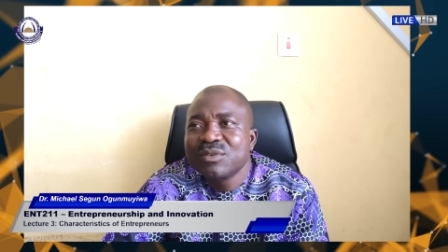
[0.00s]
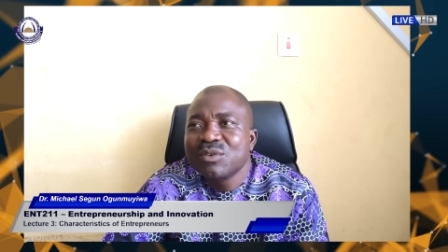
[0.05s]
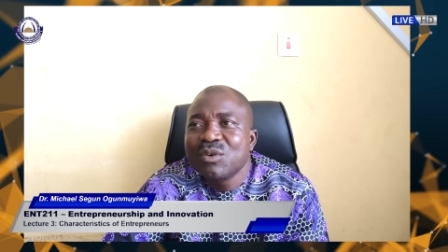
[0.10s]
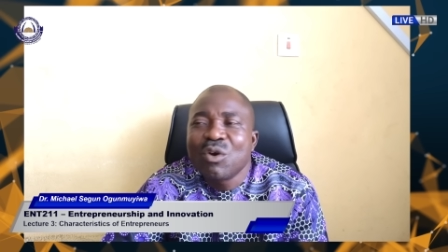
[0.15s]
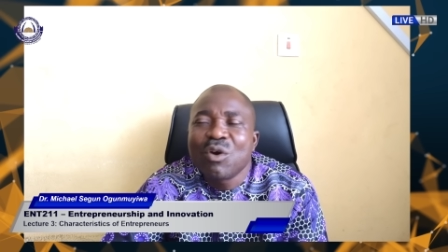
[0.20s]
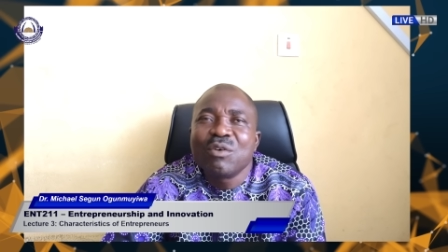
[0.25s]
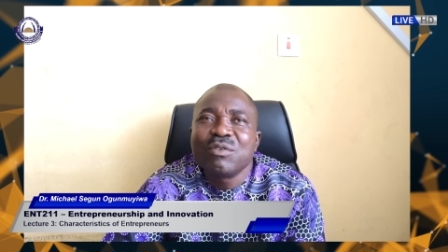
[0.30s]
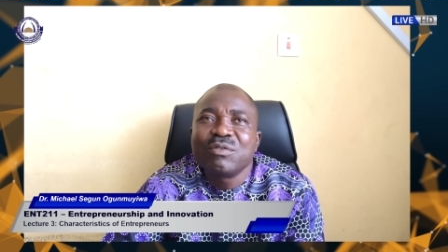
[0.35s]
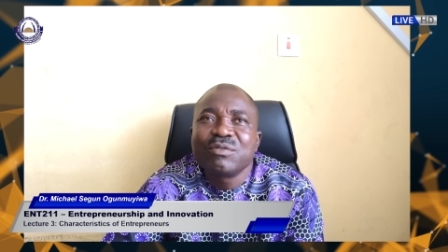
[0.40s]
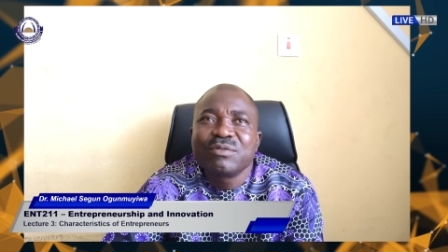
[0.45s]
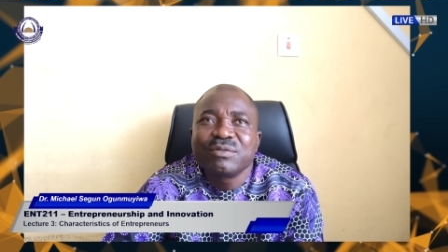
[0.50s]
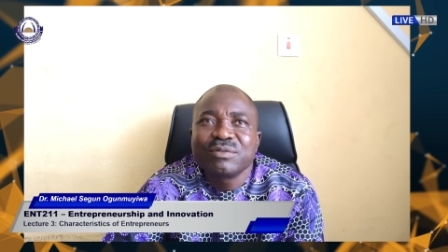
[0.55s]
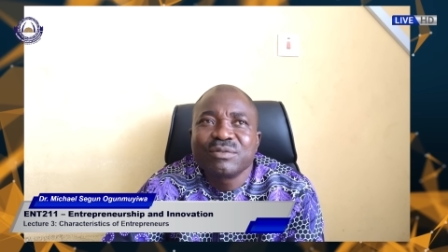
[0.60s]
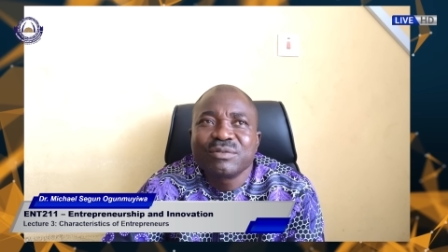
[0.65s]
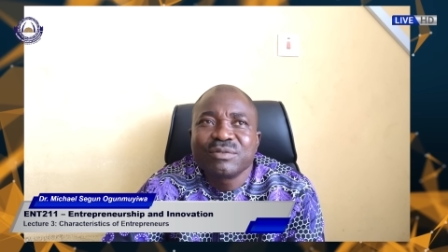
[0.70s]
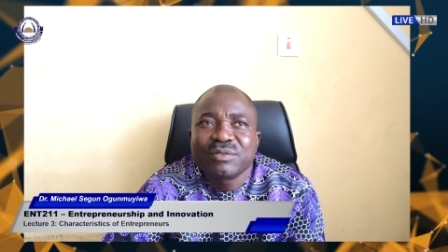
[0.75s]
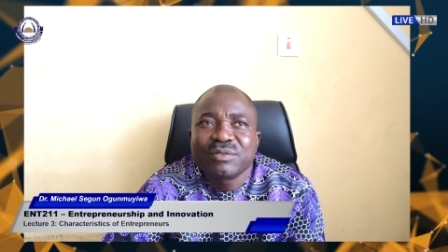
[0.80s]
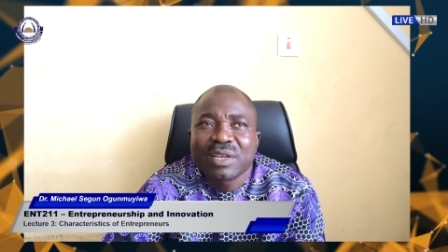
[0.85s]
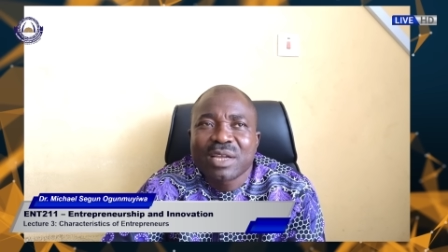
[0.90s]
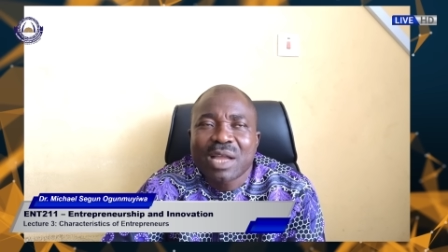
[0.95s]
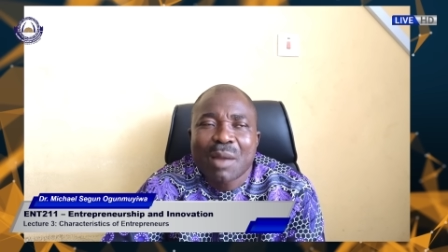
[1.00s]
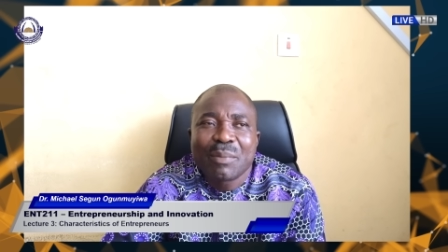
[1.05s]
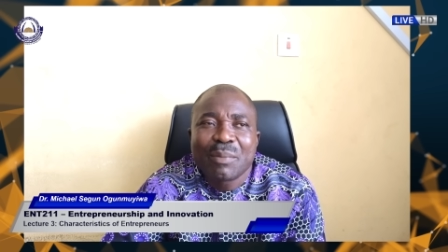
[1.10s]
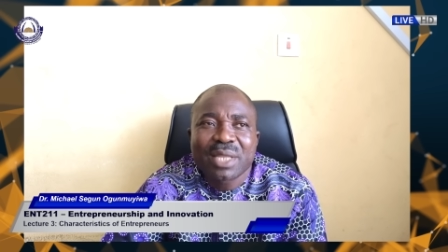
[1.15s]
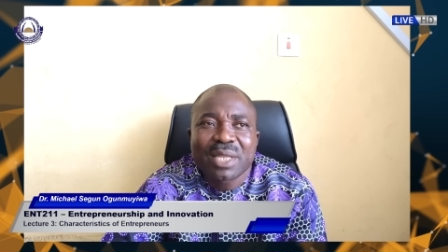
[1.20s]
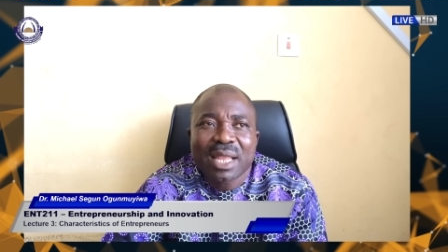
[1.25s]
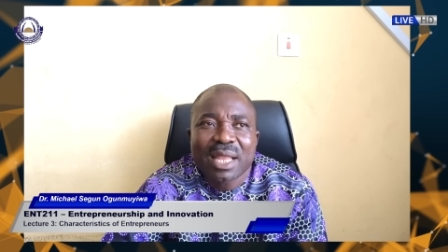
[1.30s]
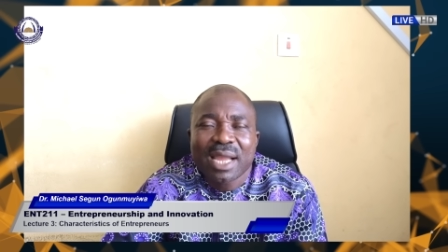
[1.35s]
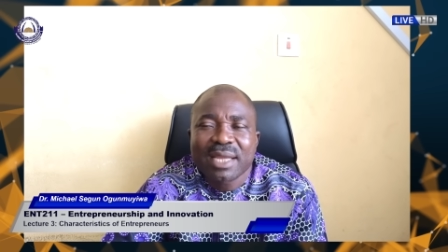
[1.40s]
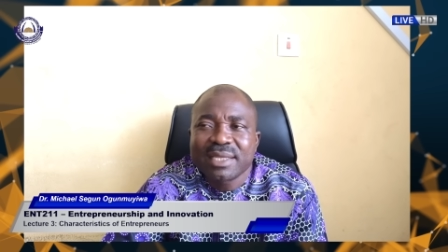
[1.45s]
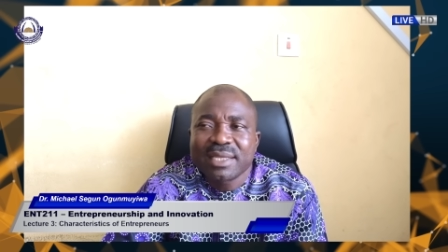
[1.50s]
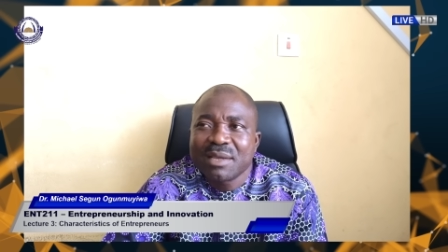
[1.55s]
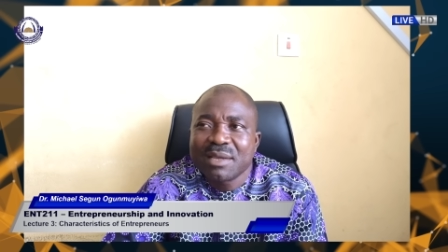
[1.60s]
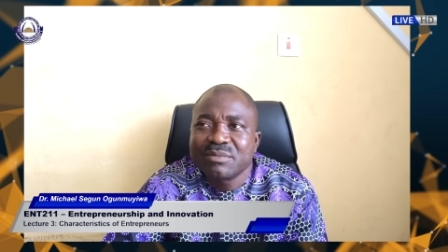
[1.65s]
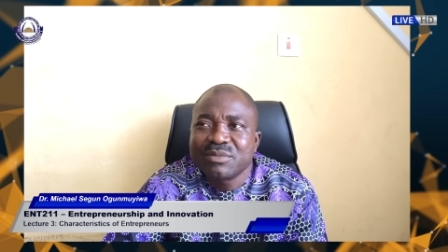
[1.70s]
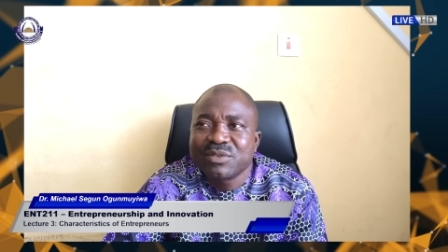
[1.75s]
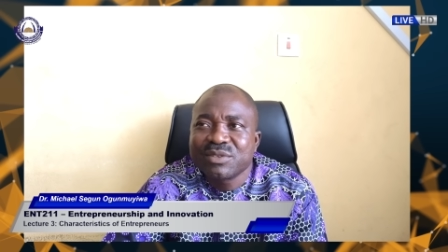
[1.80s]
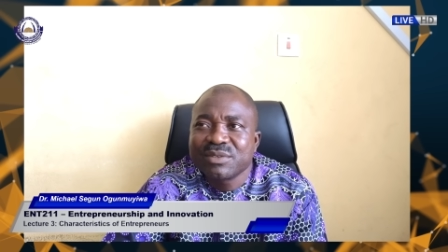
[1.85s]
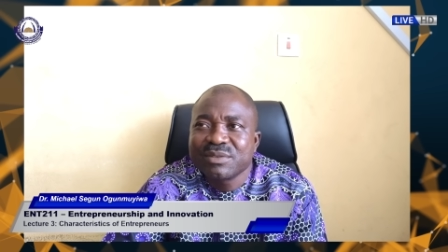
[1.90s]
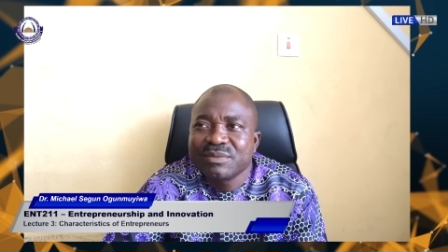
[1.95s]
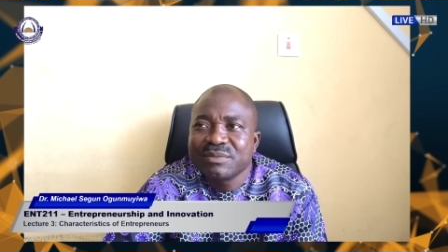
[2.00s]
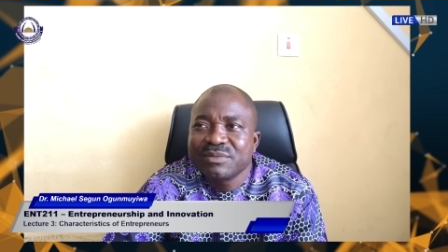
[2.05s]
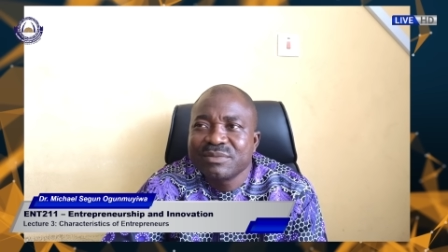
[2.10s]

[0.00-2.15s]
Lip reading: of capital items